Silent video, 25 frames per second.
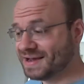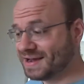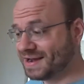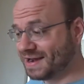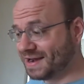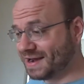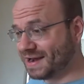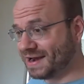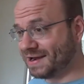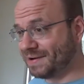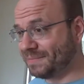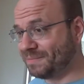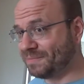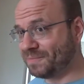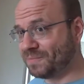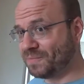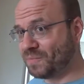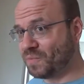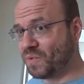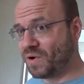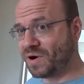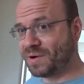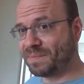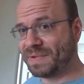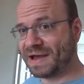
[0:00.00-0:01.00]

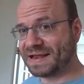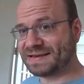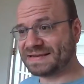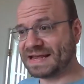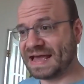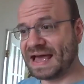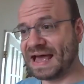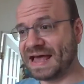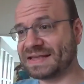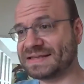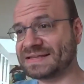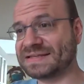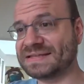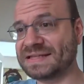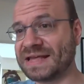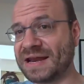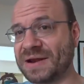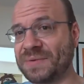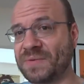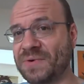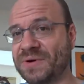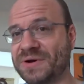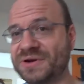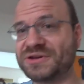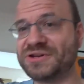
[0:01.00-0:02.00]
One of my tasks that I
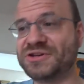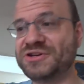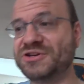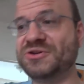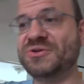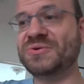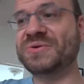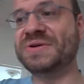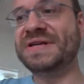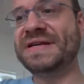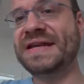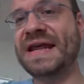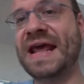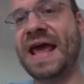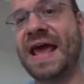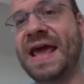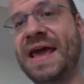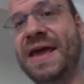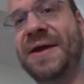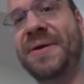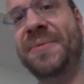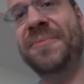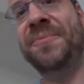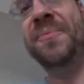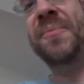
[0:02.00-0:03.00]
wanted to do
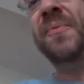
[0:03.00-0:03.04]
today